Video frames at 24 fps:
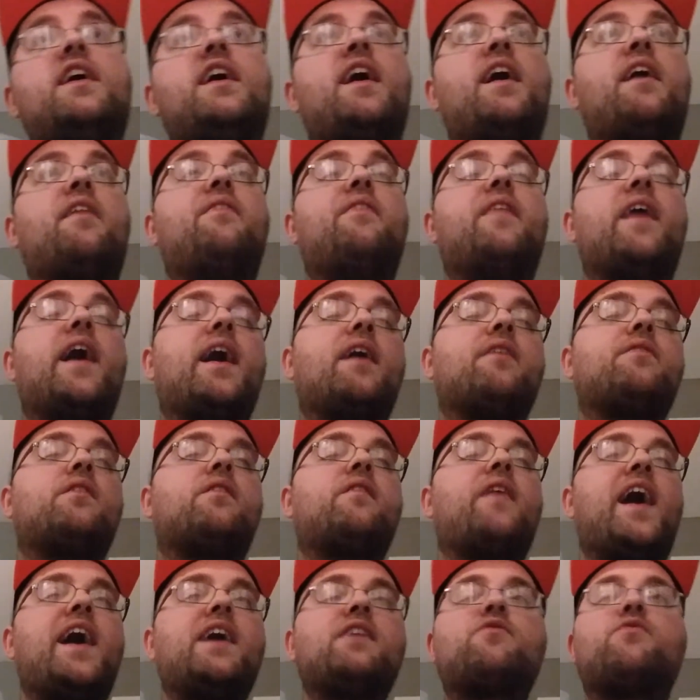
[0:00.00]
Now, the
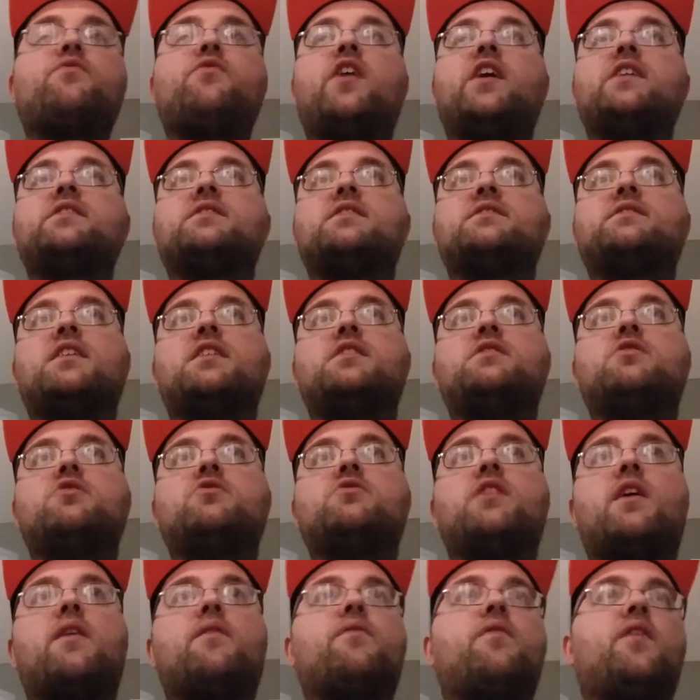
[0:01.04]
last fight that they do,
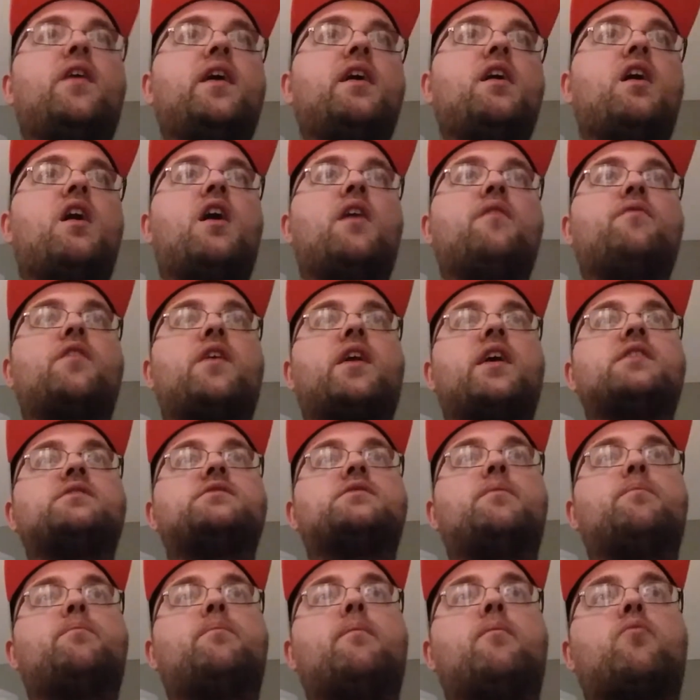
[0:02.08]
they fight off
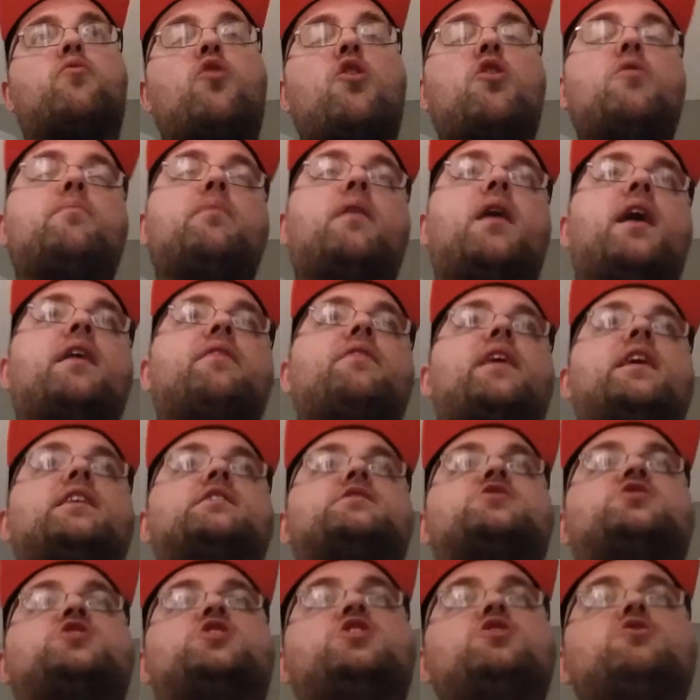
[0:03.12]
against a robot
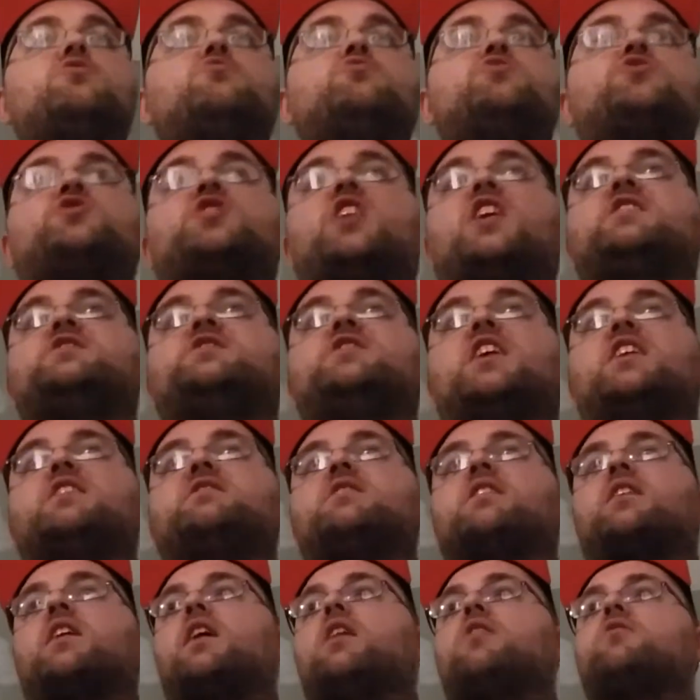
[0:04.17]
that's huge,
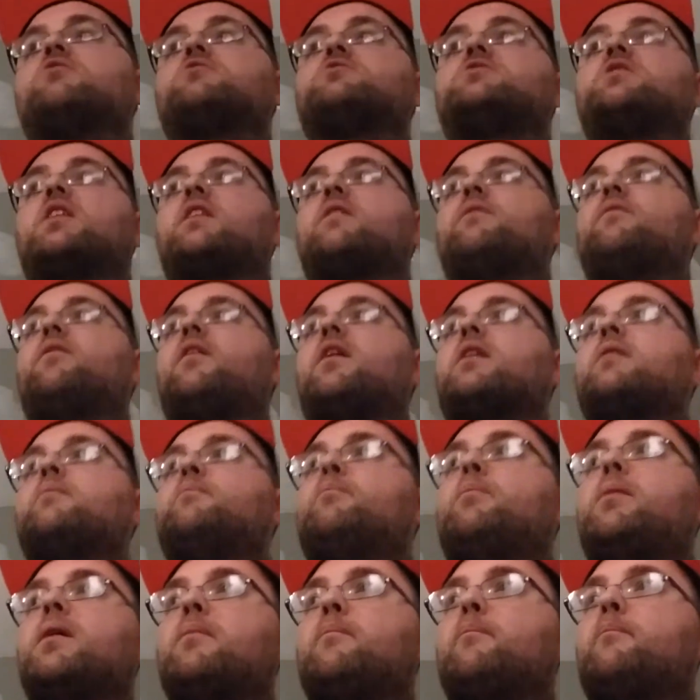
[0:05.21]
gigantic, and it looks like a
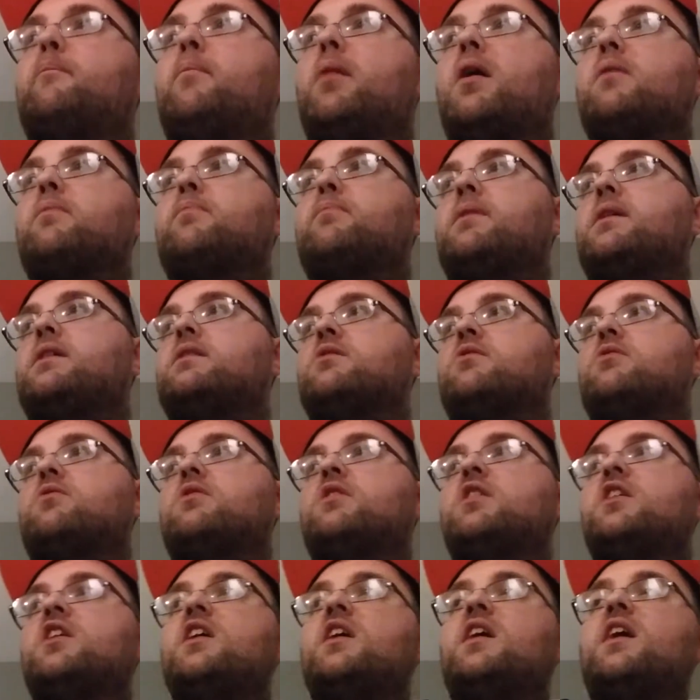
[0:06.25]
fucking big bug
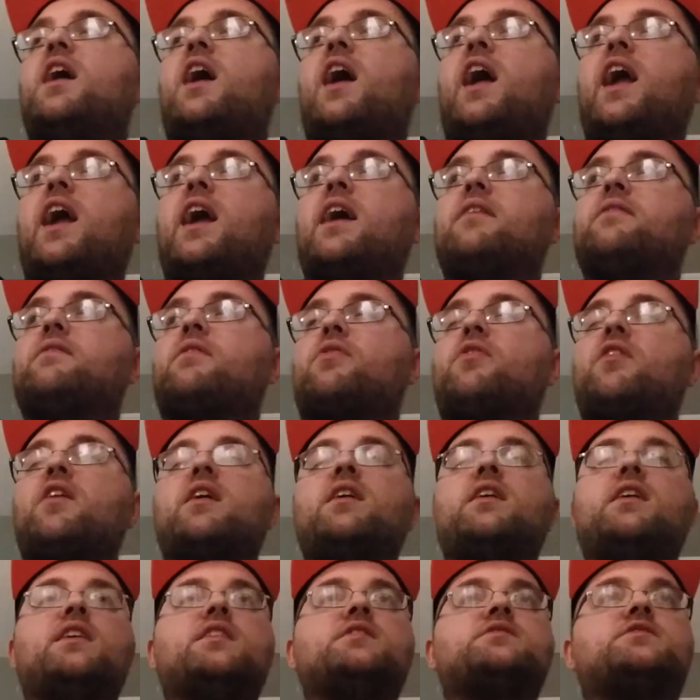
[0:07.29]
beetle. And the
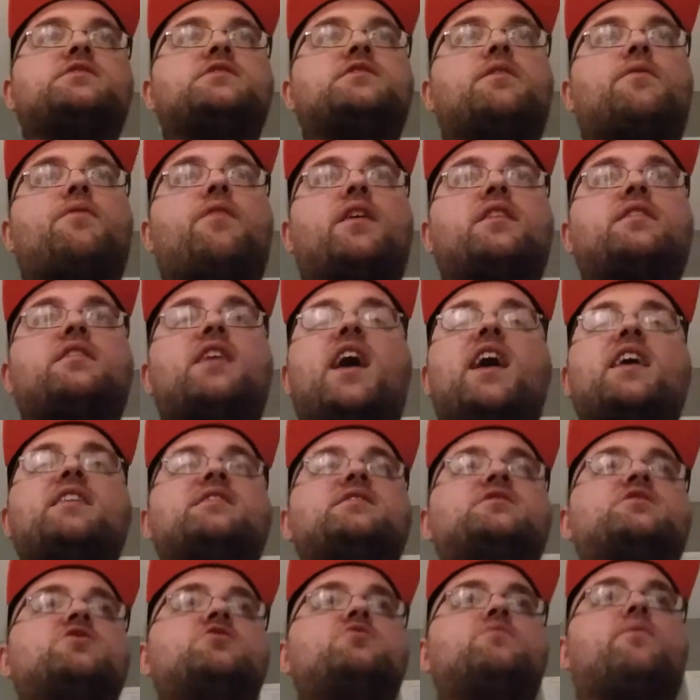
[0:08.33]
thing is, is the fact that it
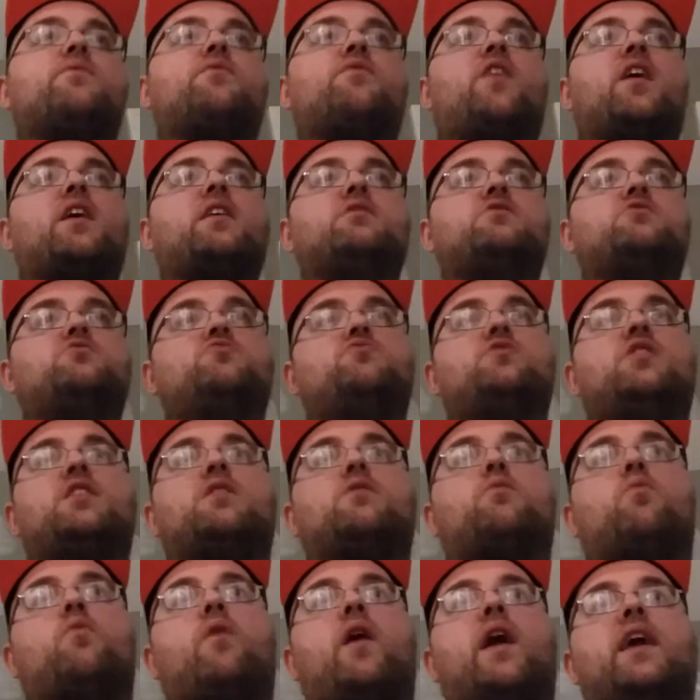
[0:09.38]
doesn't fight
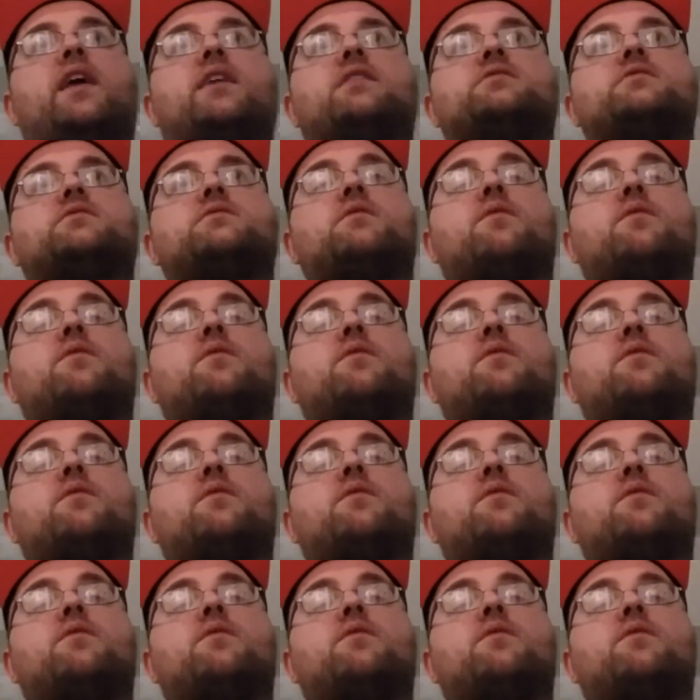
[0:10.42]
unique ways.